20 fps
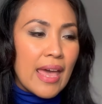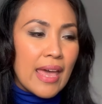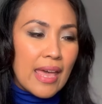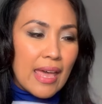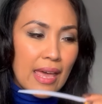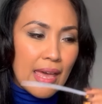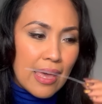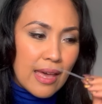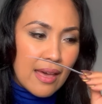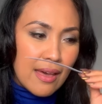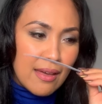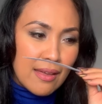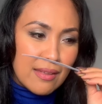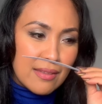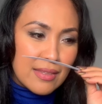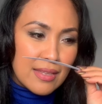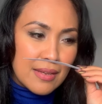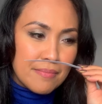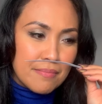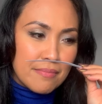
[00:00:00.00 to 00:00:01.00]

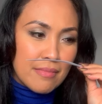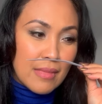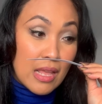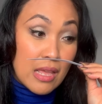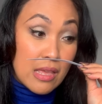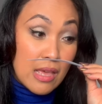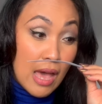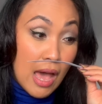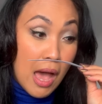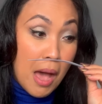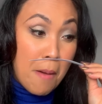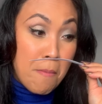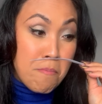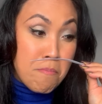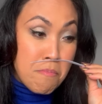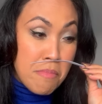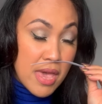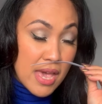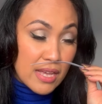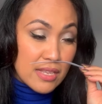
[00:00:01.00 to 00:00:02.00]
And yeah,
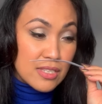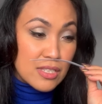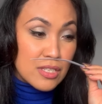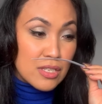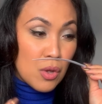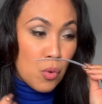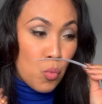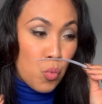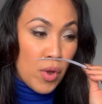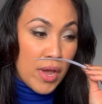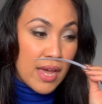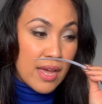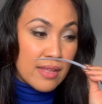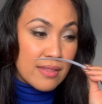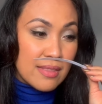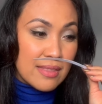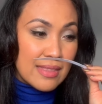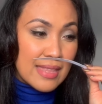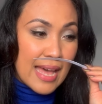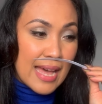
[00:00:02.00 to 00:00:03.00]
mix
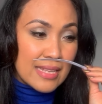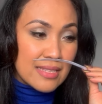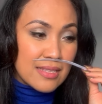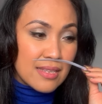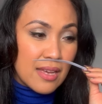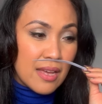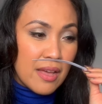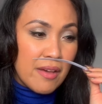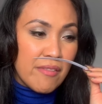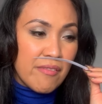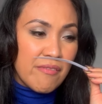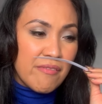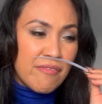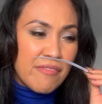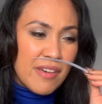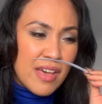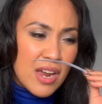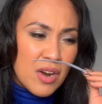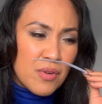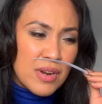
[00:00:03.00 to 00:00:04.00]
with that
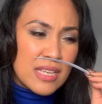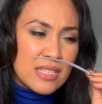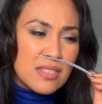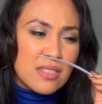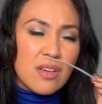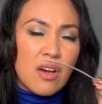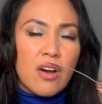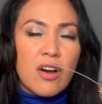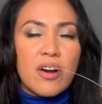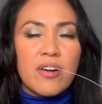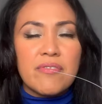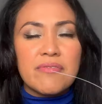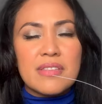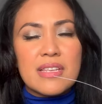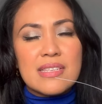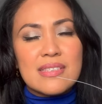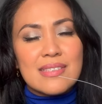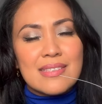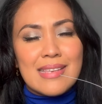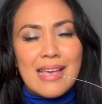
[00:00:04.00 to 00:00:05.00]
very
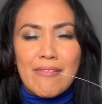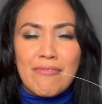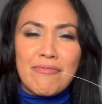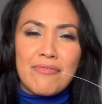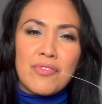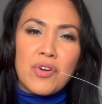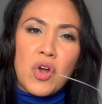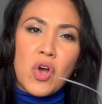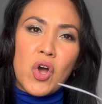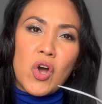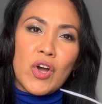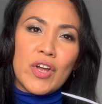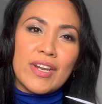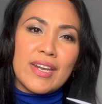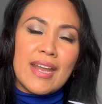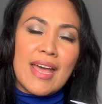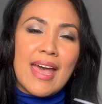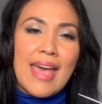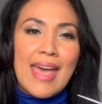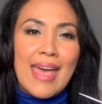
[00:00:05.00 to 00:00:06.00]
soft
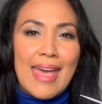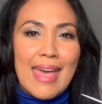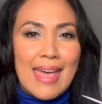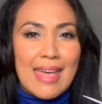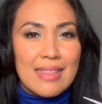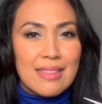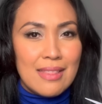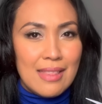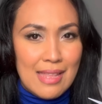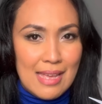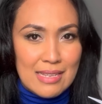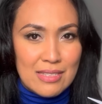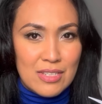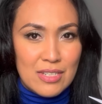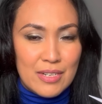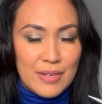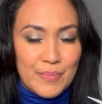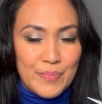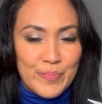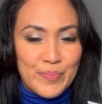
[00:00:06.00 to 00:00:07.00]
saffron and
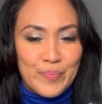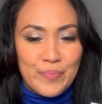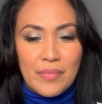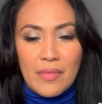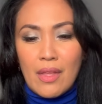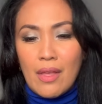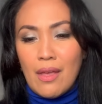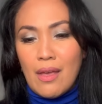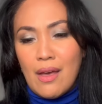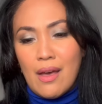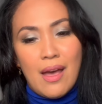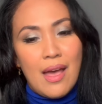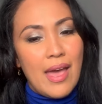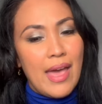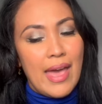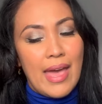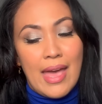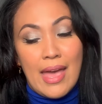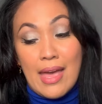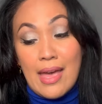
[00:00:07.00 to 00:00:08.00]
leather.
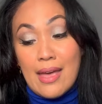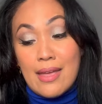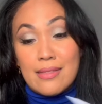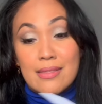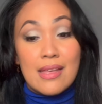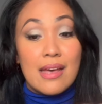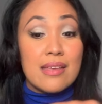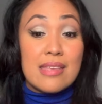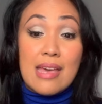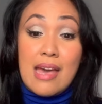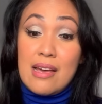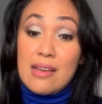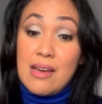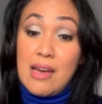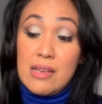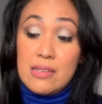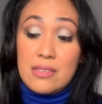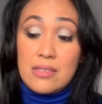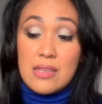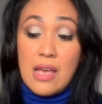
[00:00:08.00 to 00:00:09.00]
And yeah,
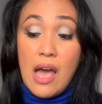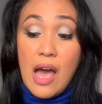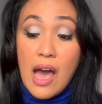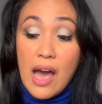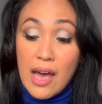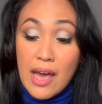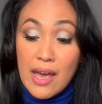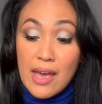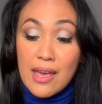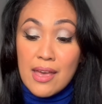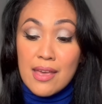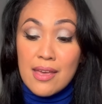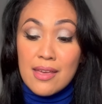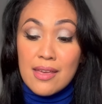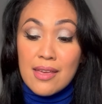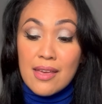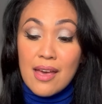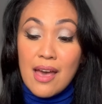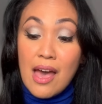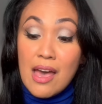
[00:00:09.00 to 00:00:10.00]
guys,
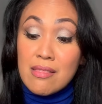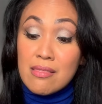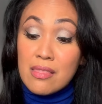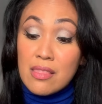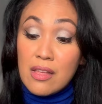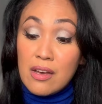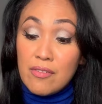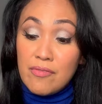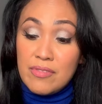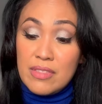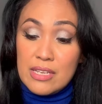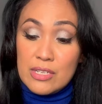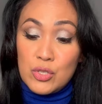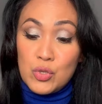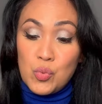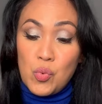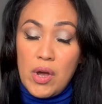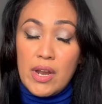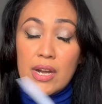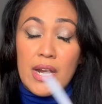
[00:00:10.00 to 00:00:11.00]
I I love
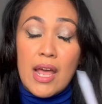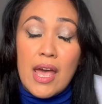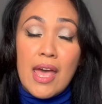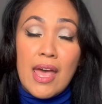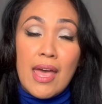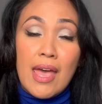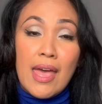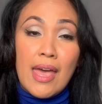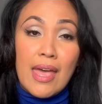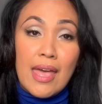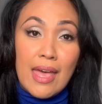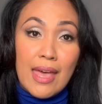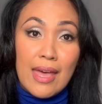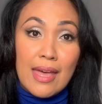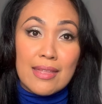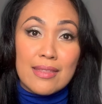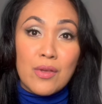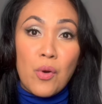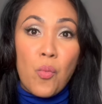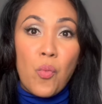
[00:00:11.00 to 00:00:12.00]
this one.
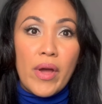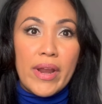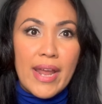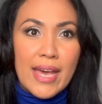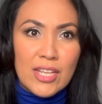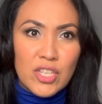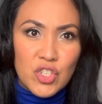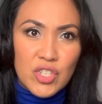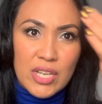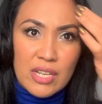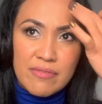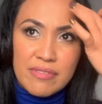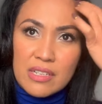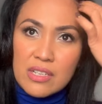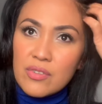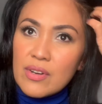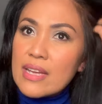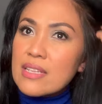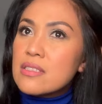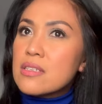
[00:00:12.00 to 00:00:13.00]
And when I check
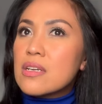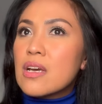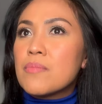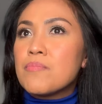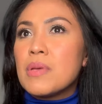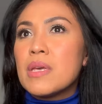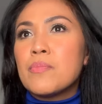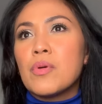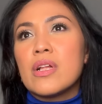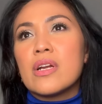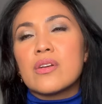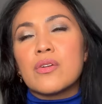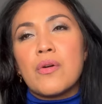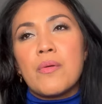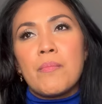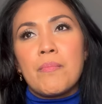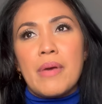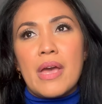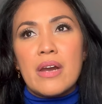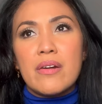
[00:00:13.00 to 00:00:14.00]
Fragrantica, people are
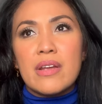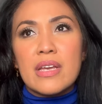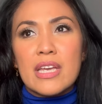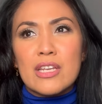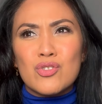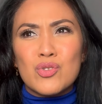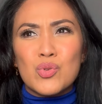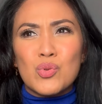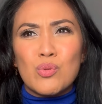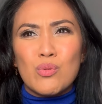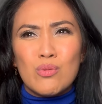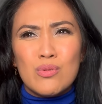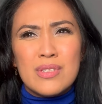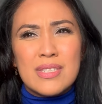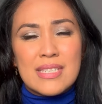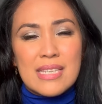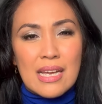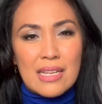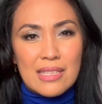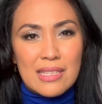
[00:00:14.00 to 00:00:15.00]
comparing it to Oud
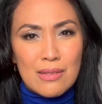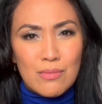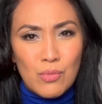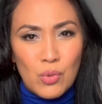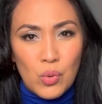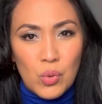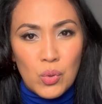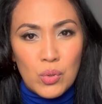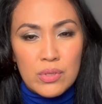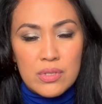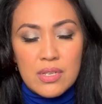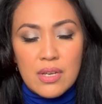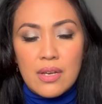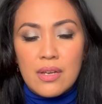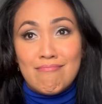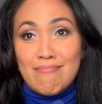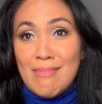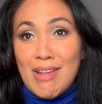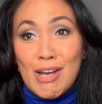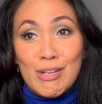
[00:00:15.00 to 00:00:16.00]
Satin Mood.
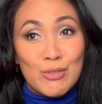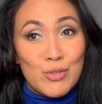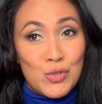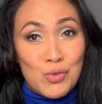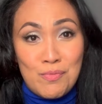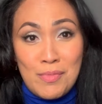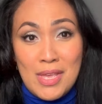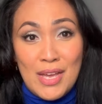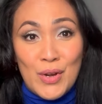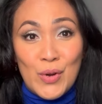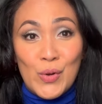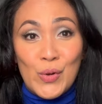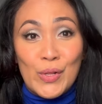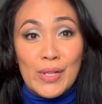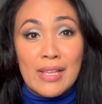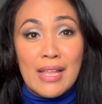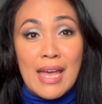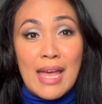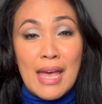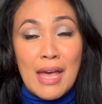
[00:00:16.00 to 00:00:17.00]
Not to me at
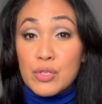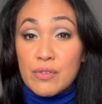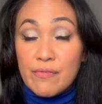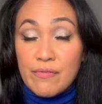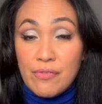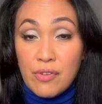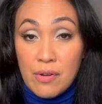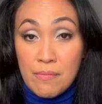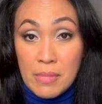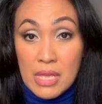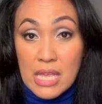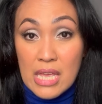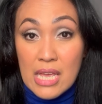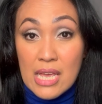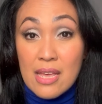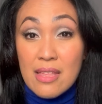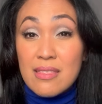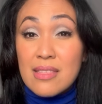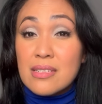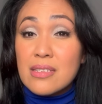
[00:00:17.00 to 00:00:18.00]
all. For
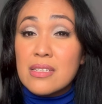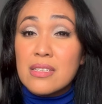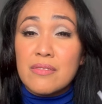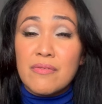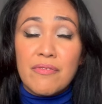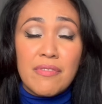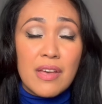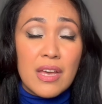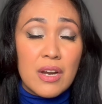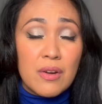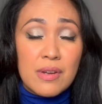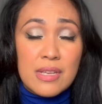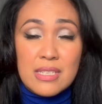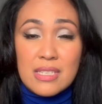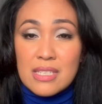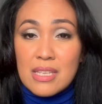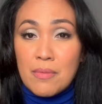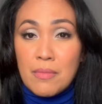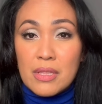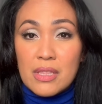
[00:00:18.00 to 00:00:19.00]
me, this is very
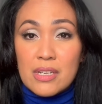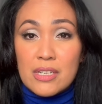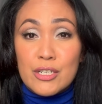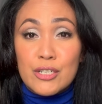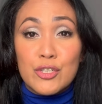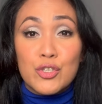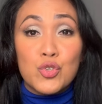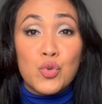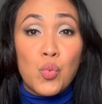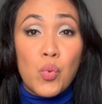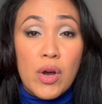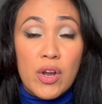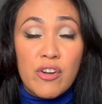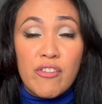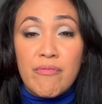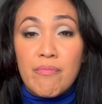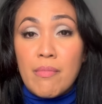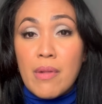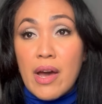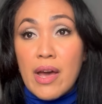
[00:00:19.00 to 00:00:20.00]
similar to one
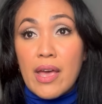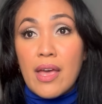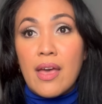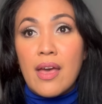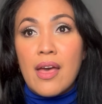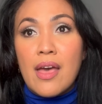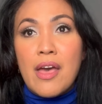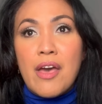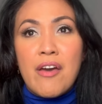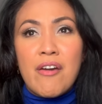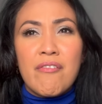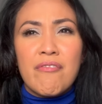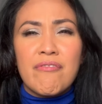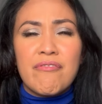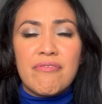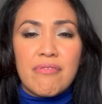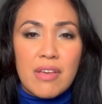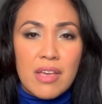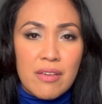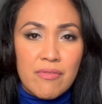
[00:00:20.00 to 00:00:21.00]
of my
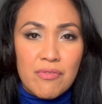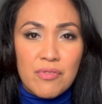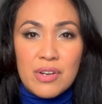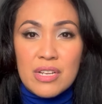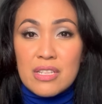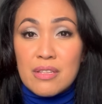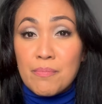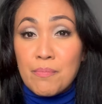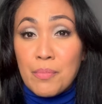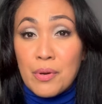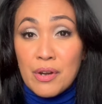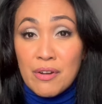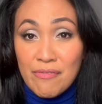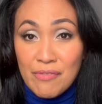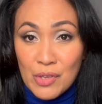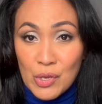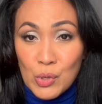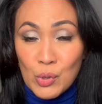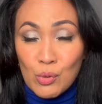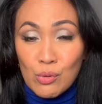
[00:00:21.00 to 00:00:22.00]
favorite
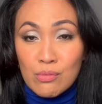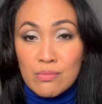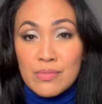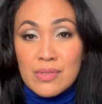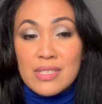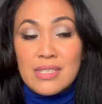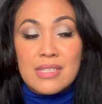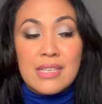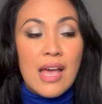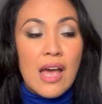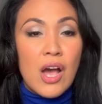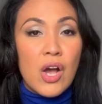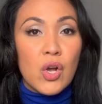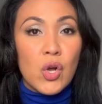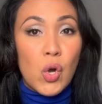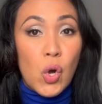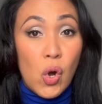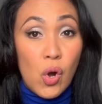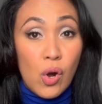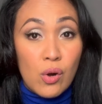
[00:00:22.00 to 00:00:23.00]
perfumes
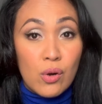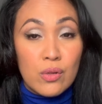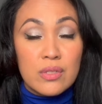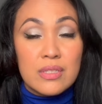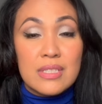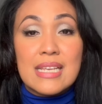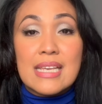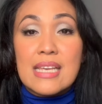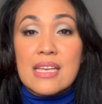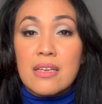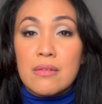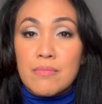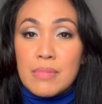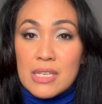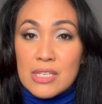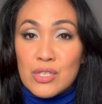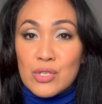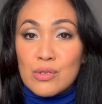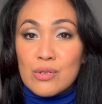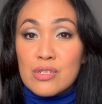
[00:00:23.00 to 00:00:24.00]
called
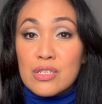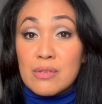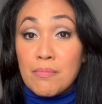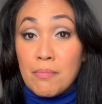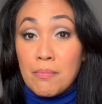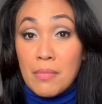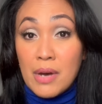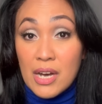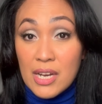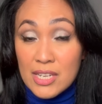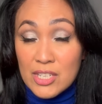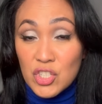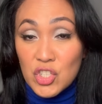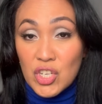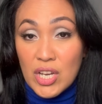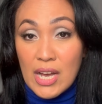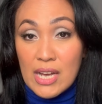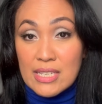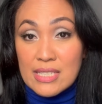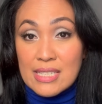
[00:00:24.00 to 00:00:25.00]
Hibiscus
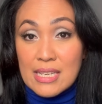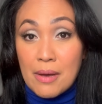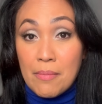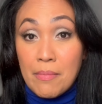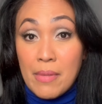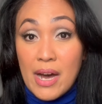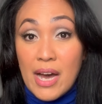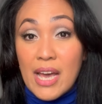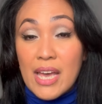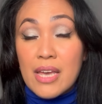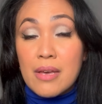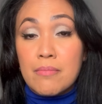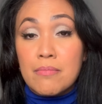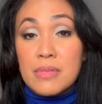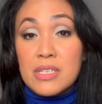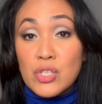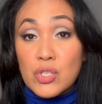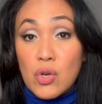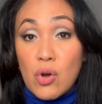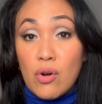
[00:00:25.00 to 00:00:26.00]
Mahajad by
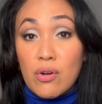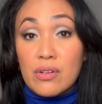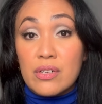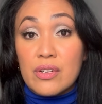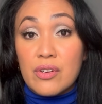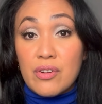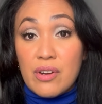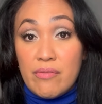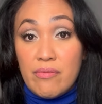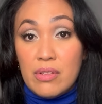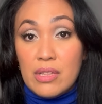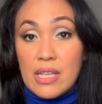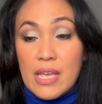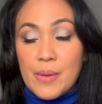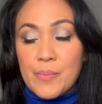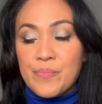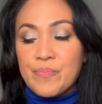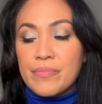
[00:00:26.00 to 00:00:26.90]
Maison Crivelli.